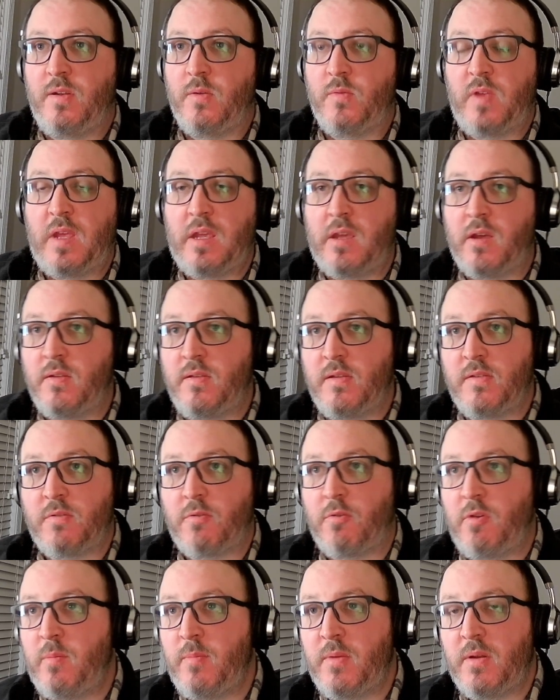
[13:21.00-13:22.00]
take a
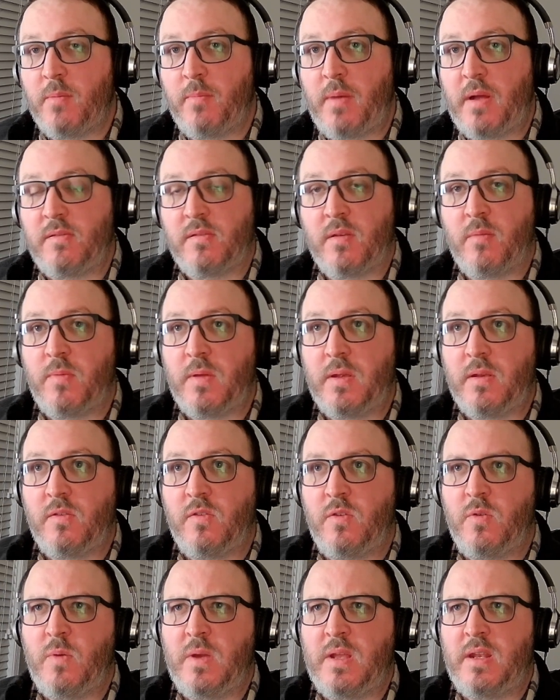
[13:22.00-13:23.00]
disagreement about something
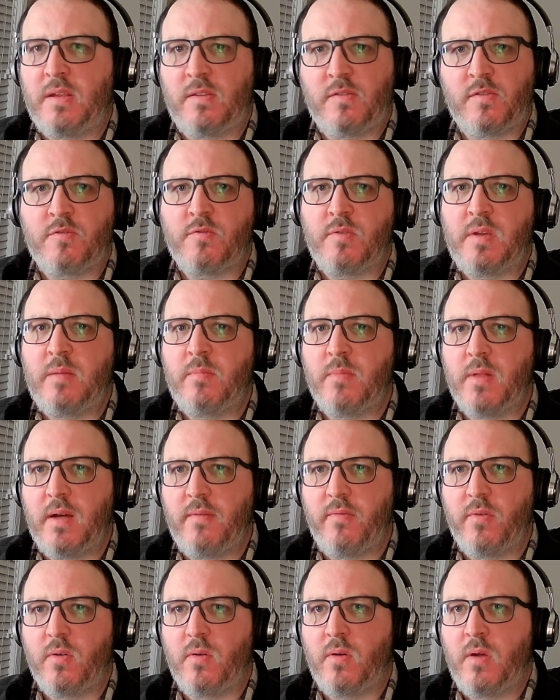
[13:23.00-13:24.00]
to an extreme
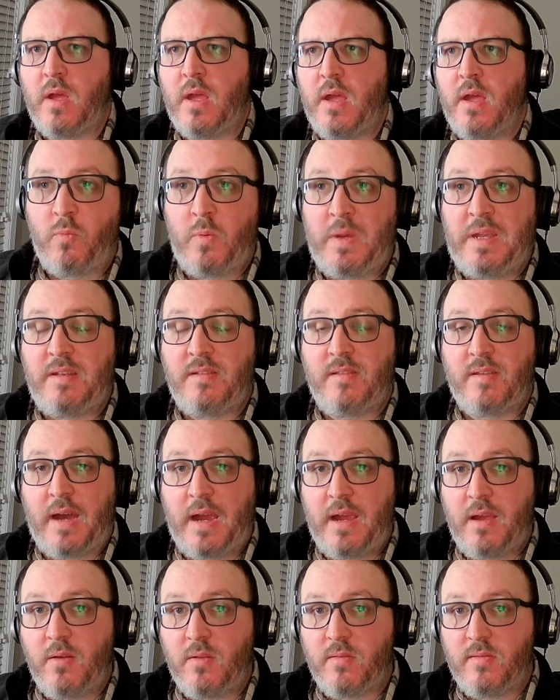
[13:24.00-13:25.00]
level, we
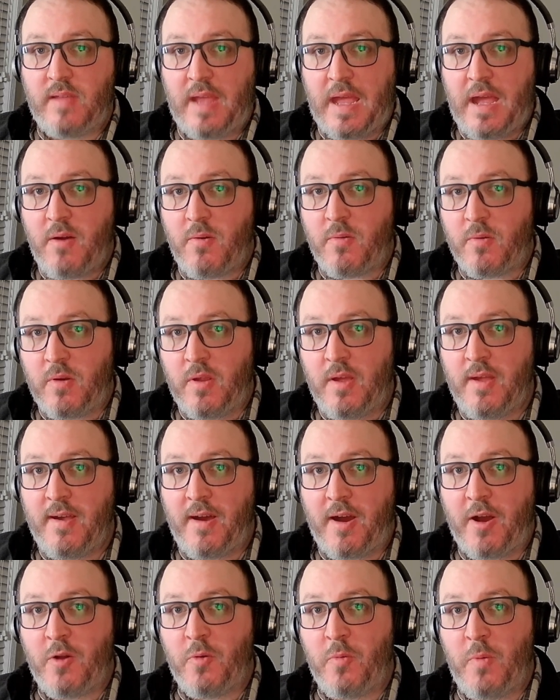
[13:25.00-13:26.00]
dial down
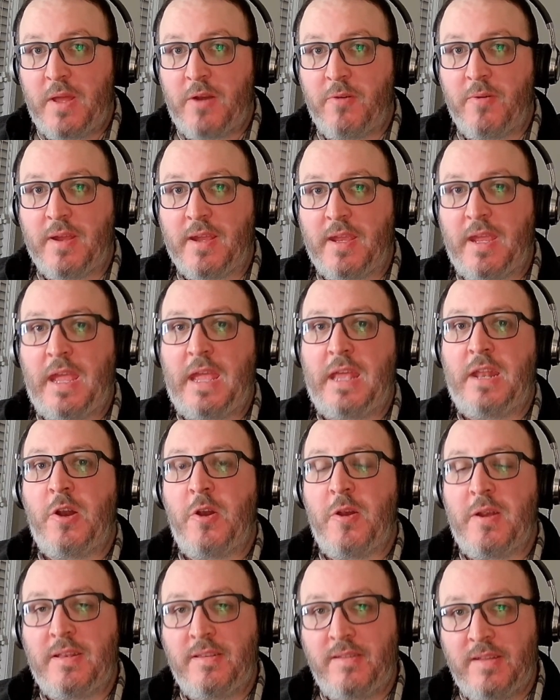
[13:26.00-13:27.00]
our rhetoric and
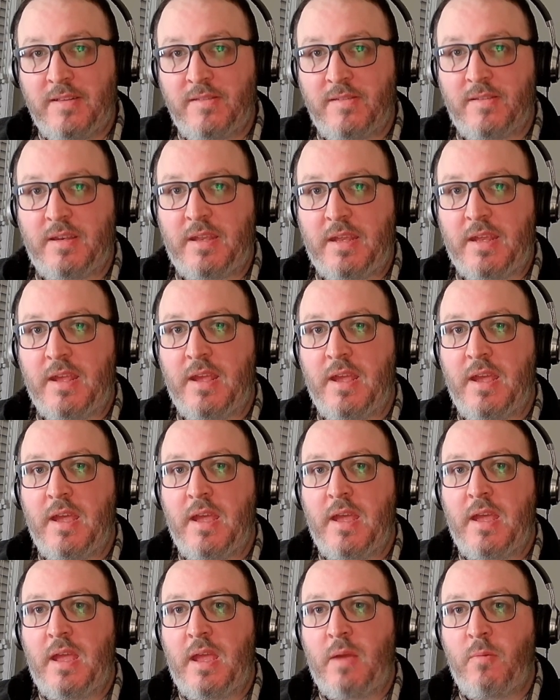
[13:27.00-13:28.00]
our intensity.
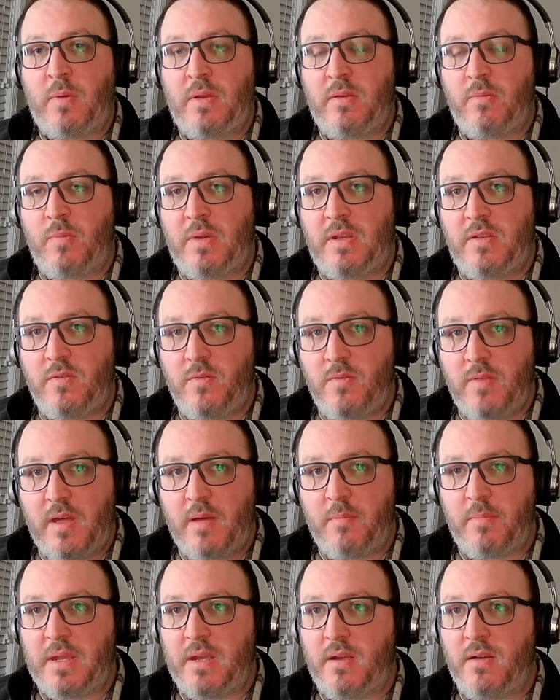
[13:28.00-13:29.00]
And we do
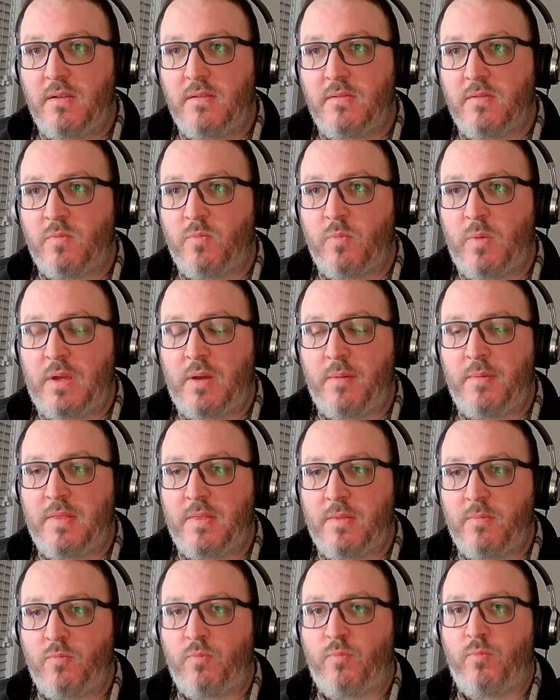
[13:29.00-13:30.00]
that because
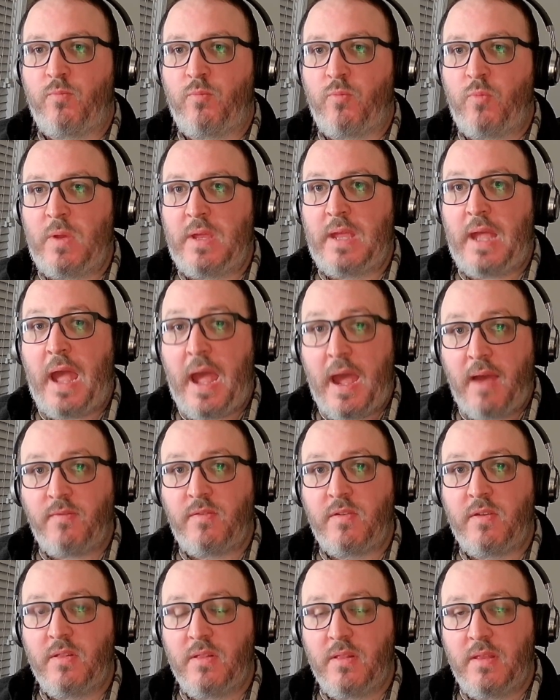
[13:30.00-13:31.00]
we
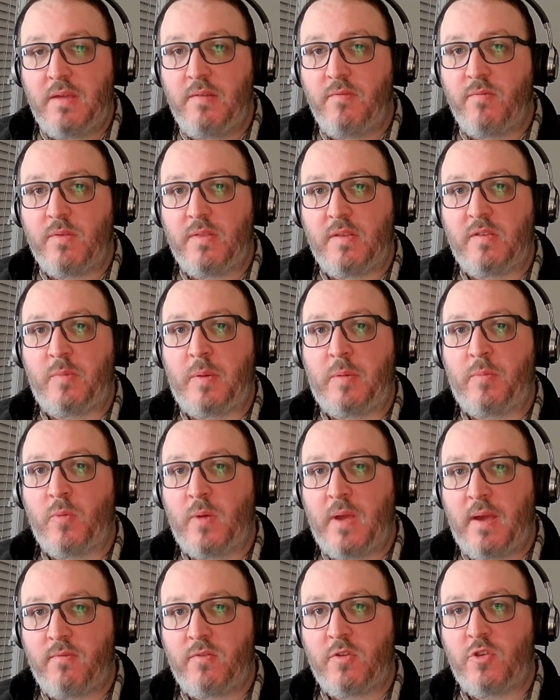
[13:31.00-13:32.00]
have to live with these people.
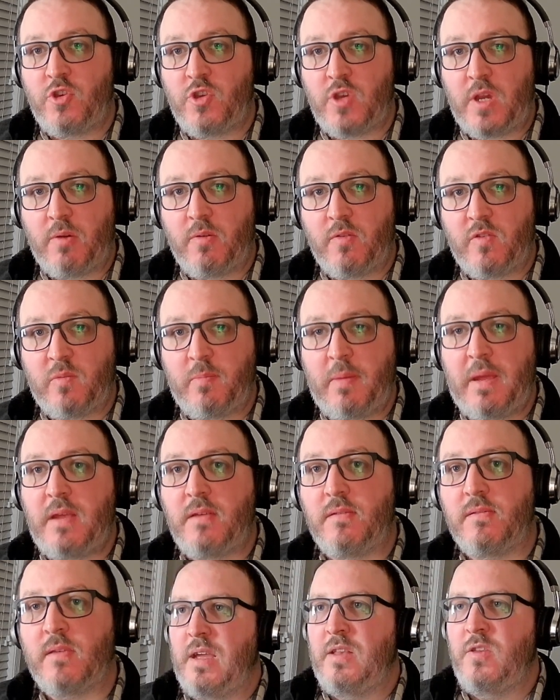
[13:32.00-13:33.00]
We have to share a
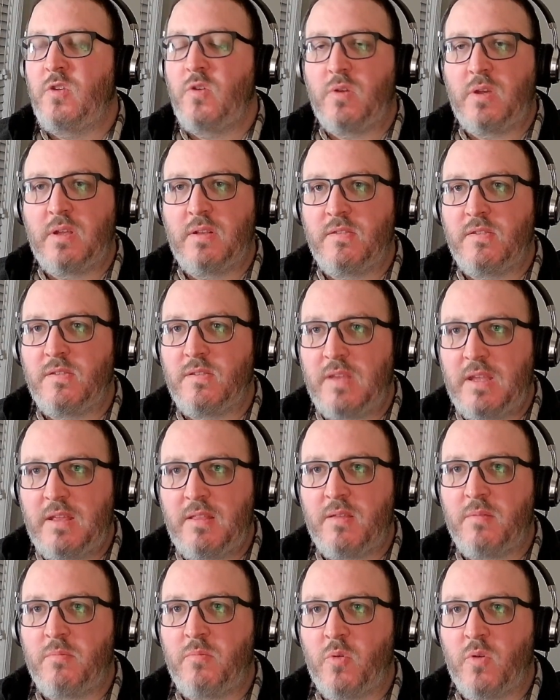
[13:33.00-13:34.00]
space, and you can see
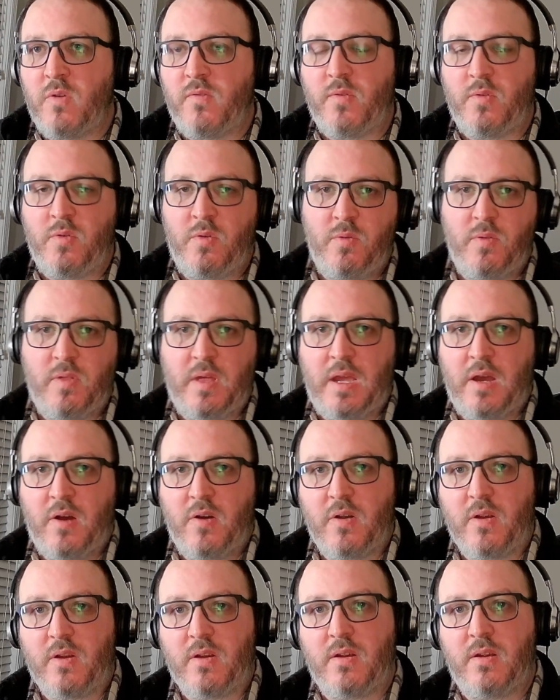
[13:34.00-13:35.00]
them more for who they
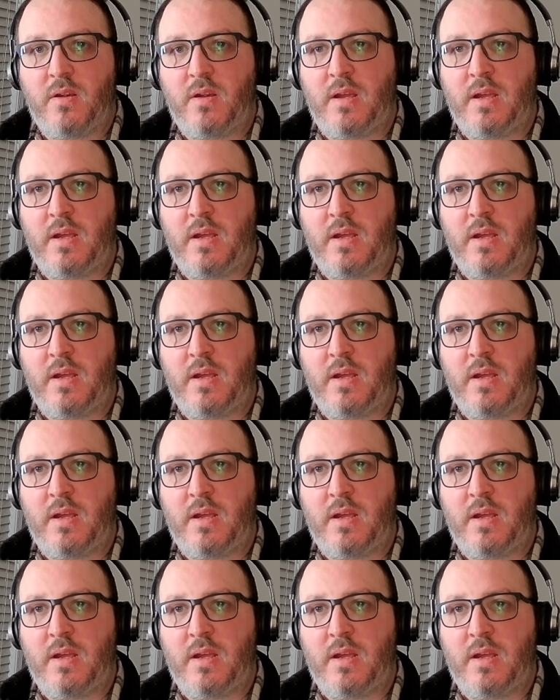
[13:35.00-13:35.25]
are,